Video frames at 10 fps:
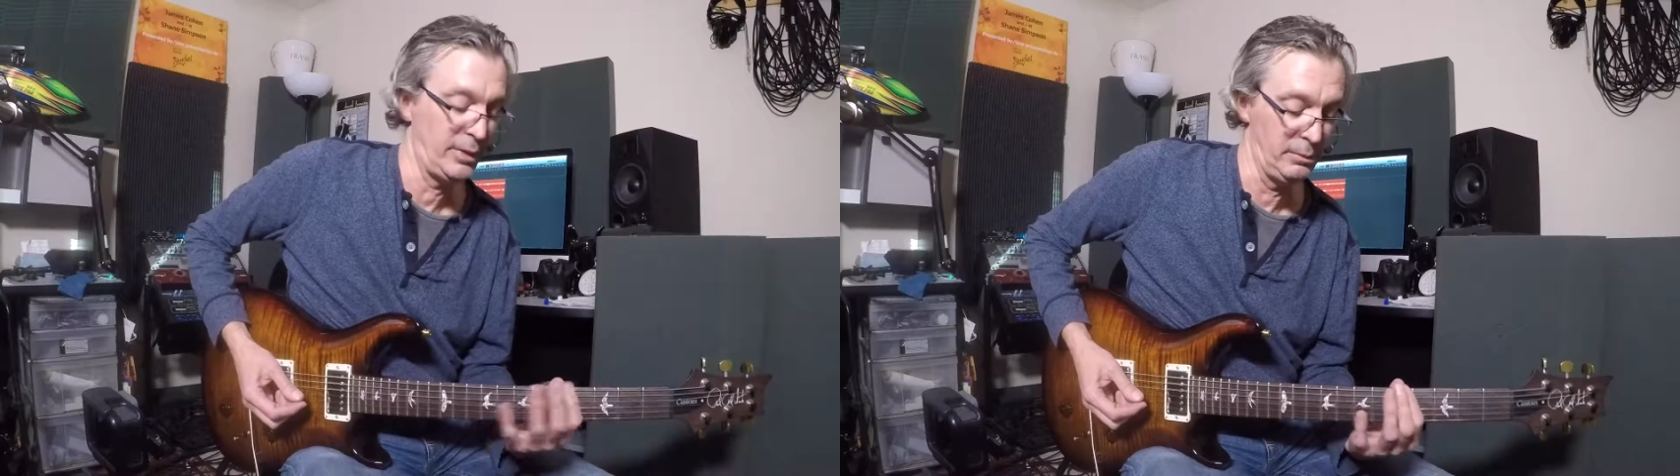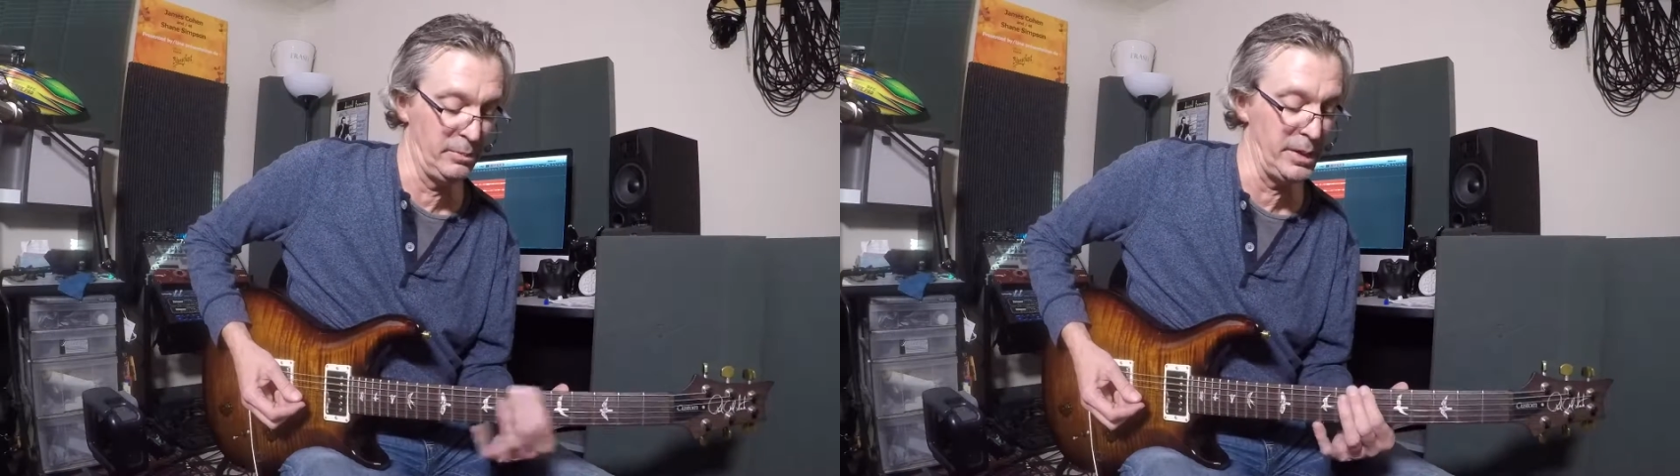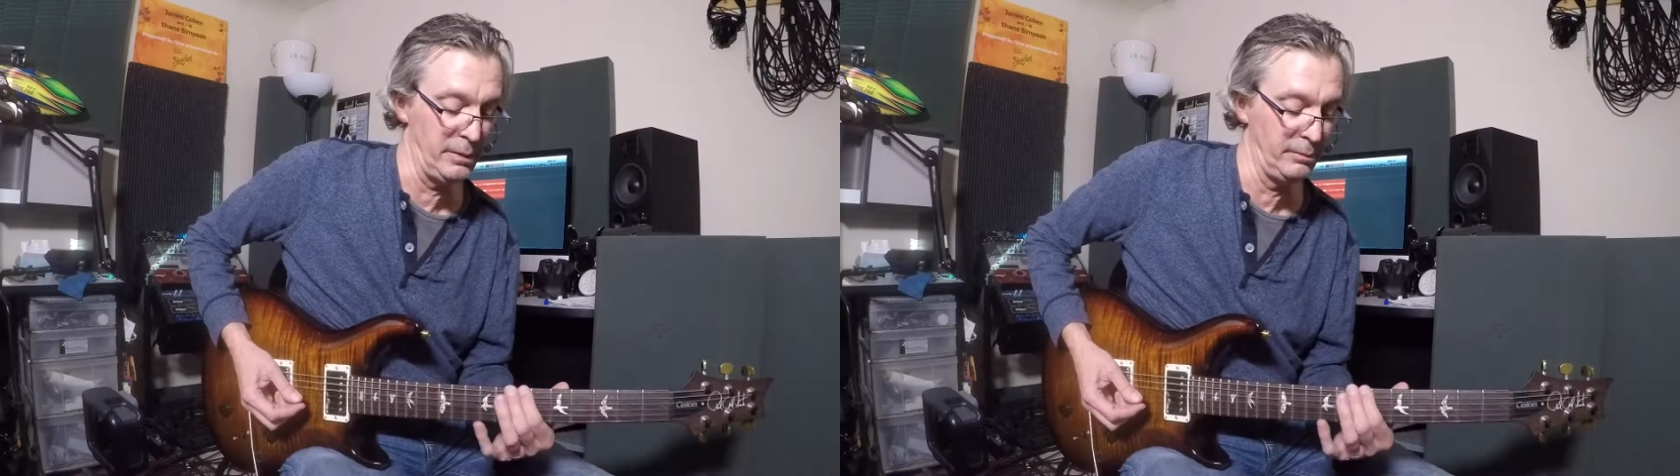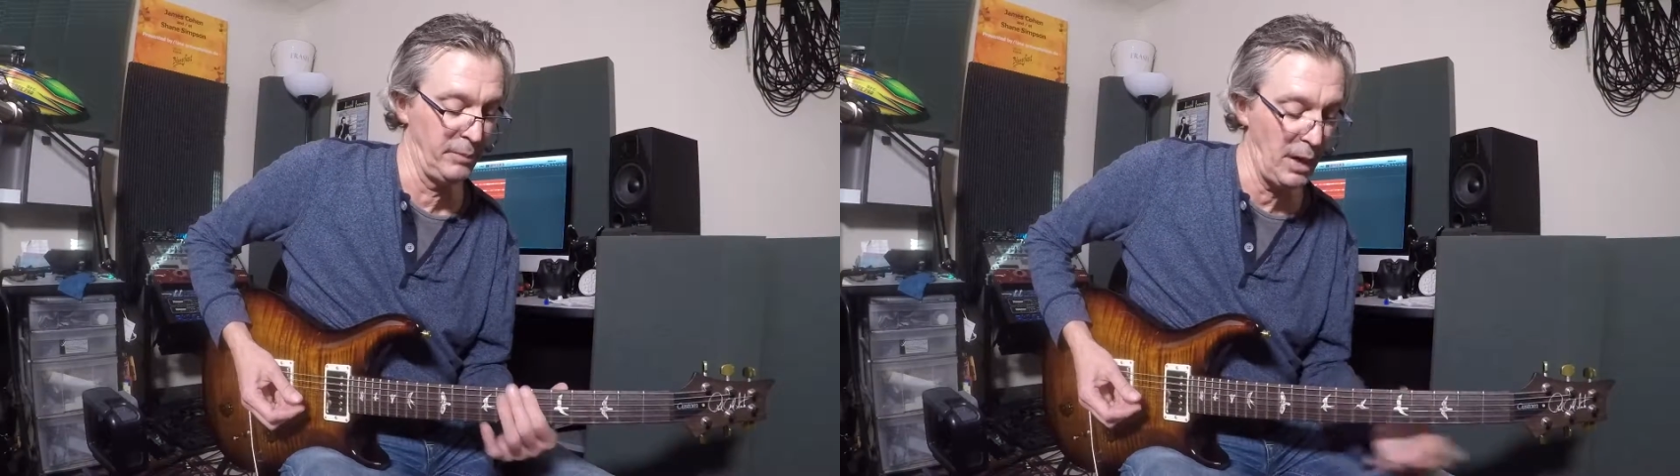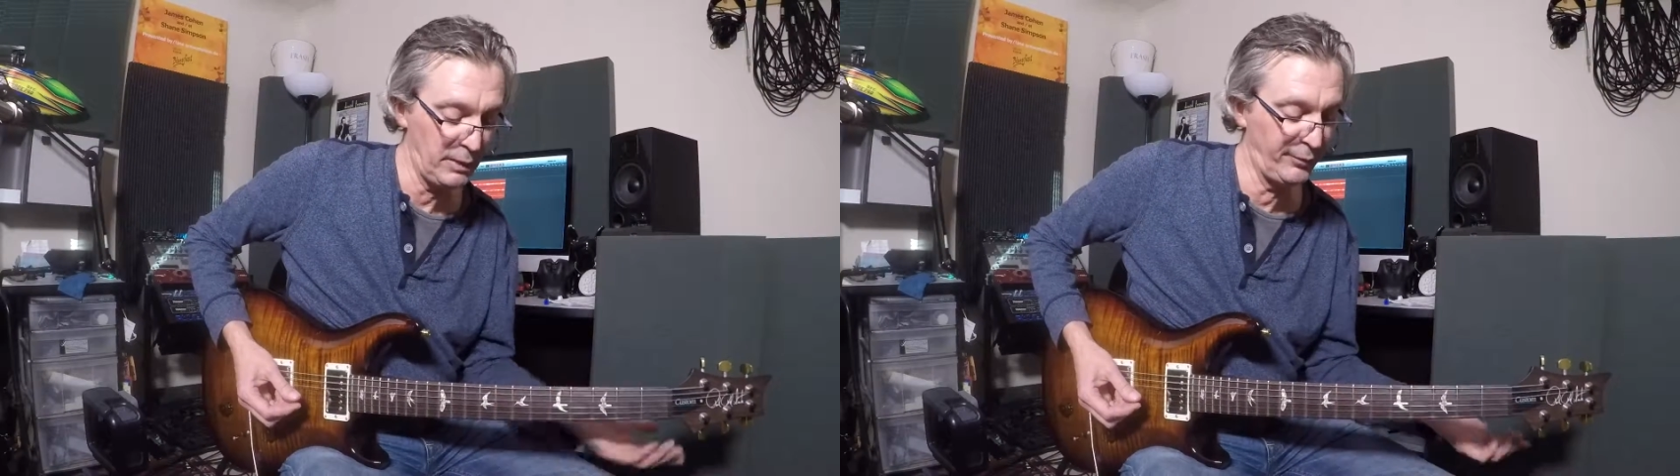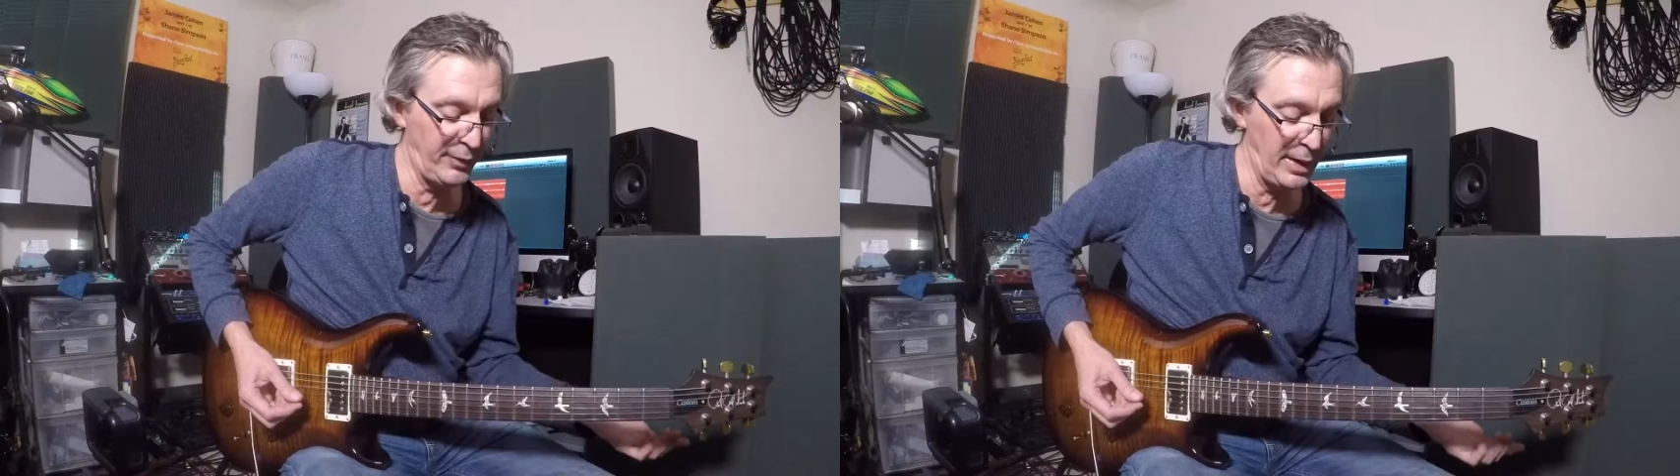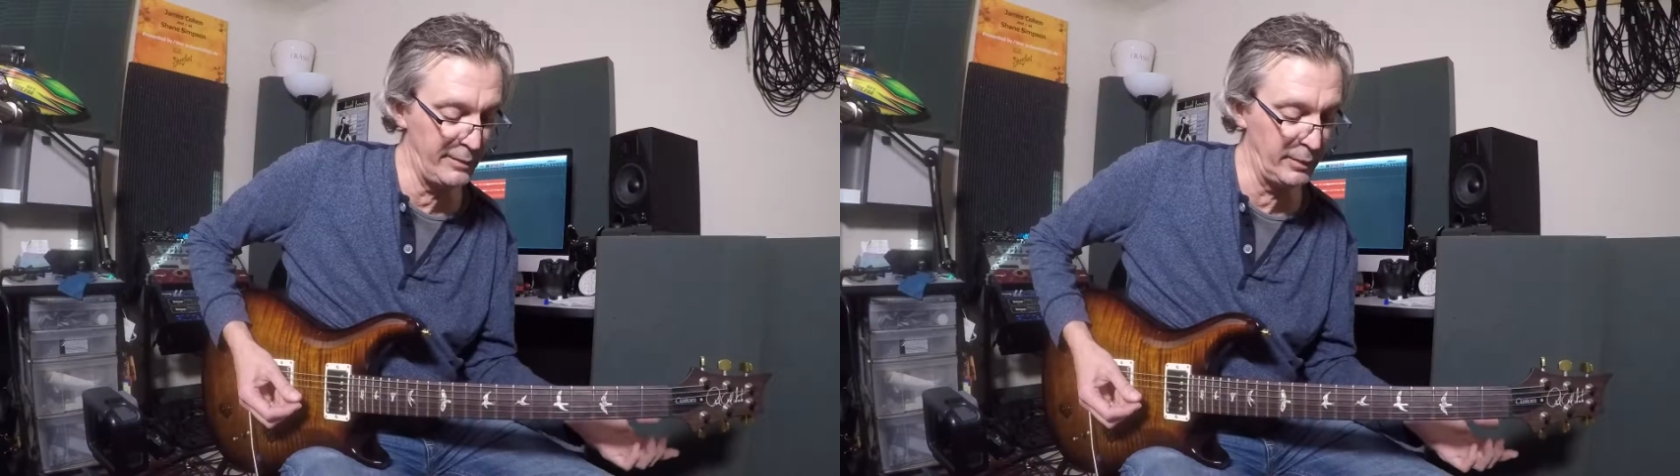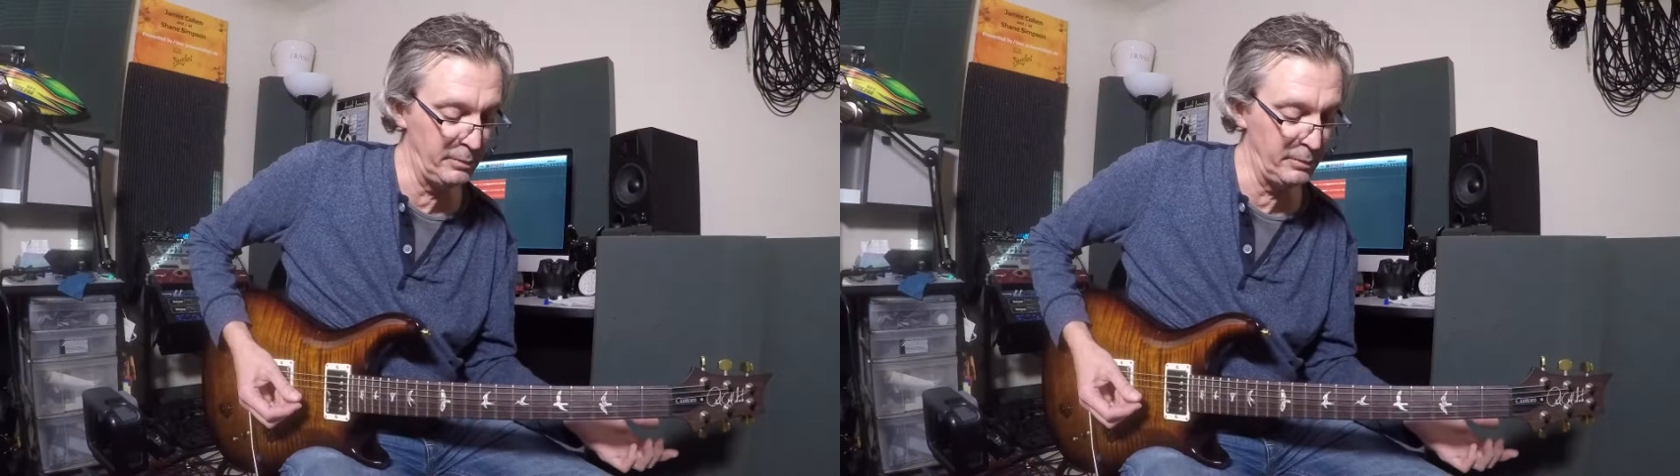in B. Box 5 in